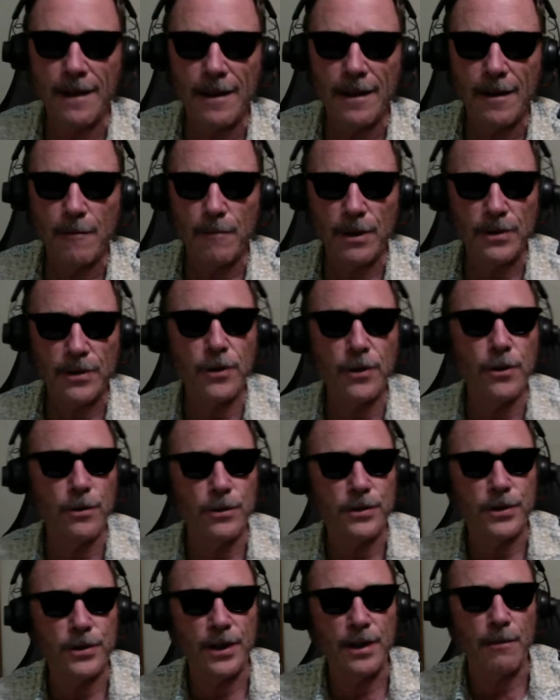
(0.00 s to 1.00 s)
But you do
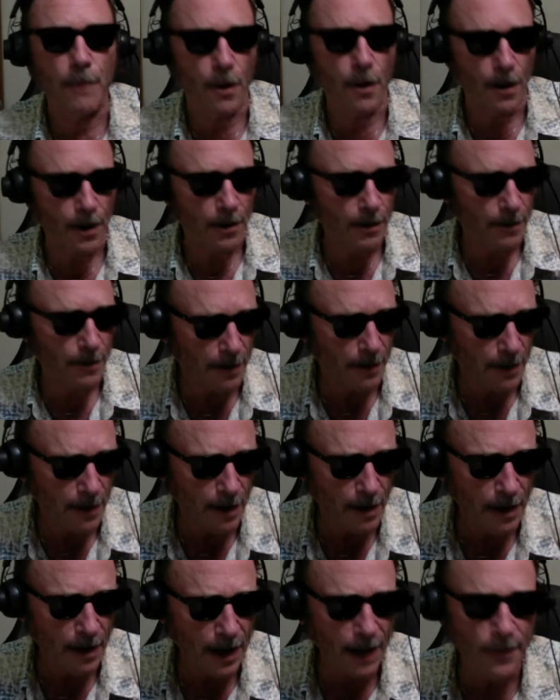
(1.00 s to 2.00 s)
see more.
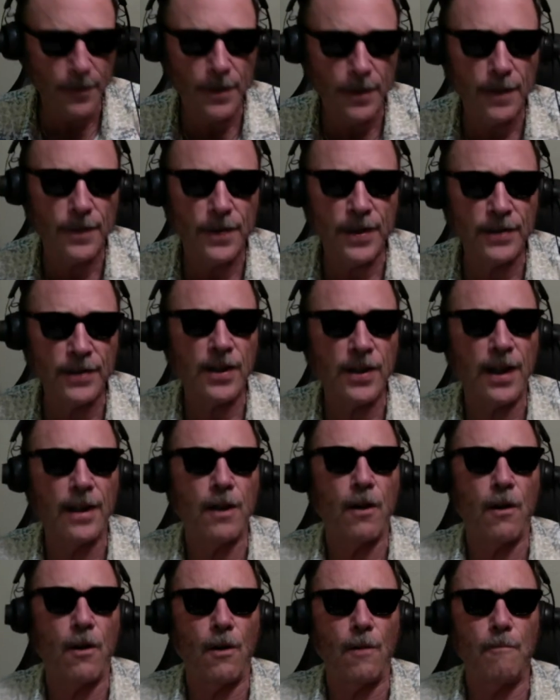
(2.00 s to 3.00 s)
And this I
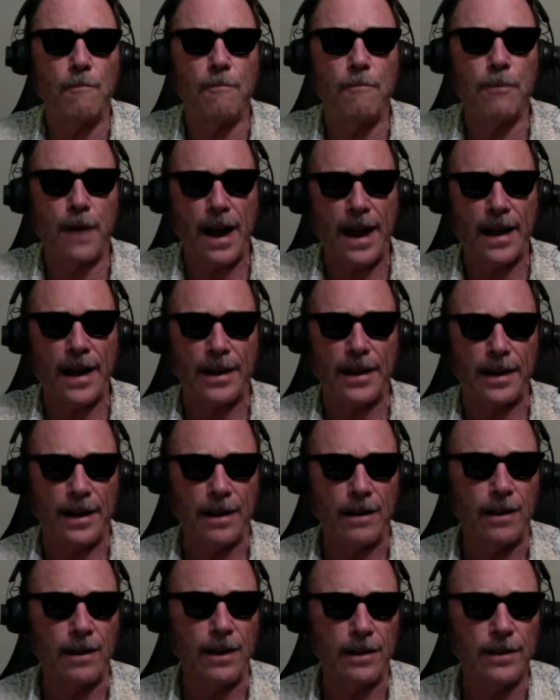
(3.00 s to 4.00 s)
call bracketing,
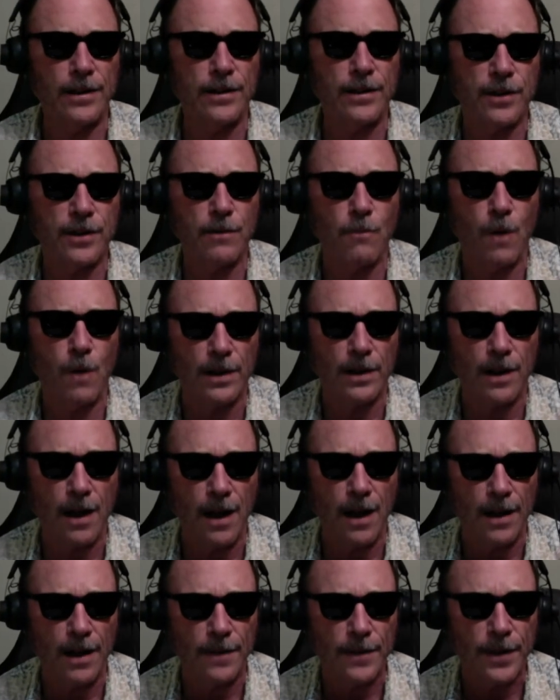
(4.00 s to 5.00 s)
at least in one
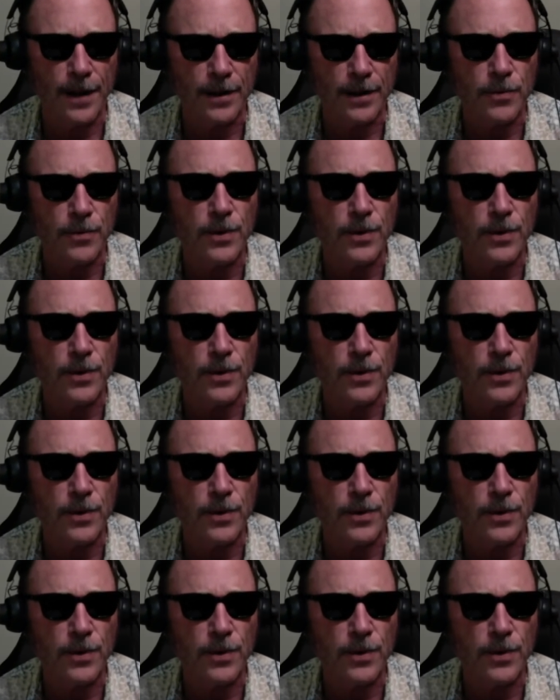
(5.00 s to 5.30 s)
context, which